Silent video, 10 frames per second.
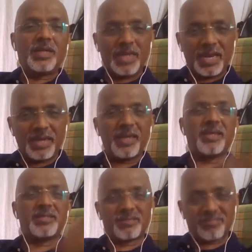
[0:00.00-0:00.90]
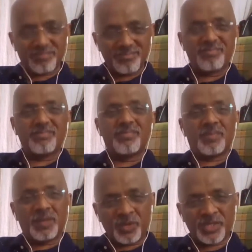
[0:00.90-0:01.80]
10 days
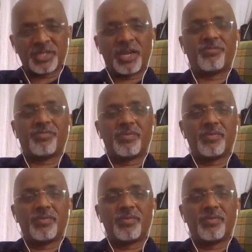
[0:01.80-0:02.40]
was tough,